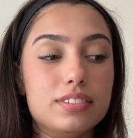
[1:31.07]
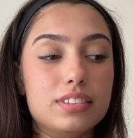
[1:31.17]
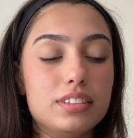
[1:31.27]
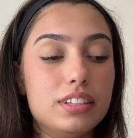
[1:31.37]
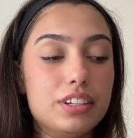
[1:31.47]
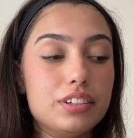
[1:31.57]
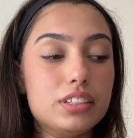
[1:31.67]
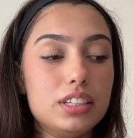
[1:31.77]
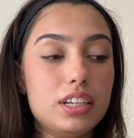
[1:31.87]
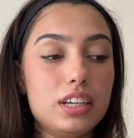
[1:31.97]

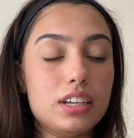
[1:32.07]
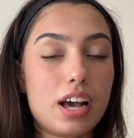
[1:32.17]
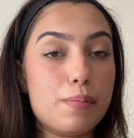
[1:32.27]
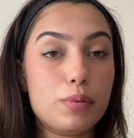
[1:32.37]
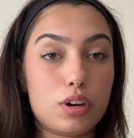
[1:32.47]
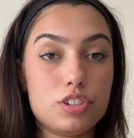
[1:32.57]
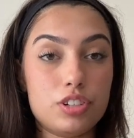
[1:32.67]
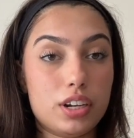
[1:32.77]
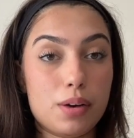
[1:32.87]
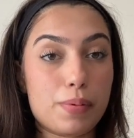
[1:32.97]
literally am not
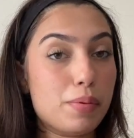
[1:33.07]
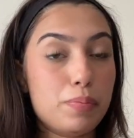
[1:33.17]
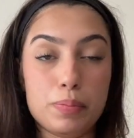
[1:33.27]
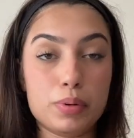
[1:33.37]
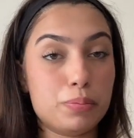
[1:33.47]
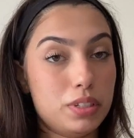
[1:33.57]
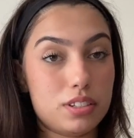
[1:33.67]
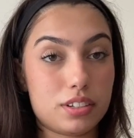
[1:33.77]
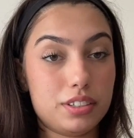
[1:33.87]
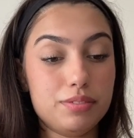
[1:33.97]
straight up. I'm a people
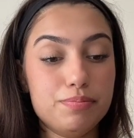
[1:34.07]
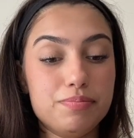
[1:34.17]
pleaser.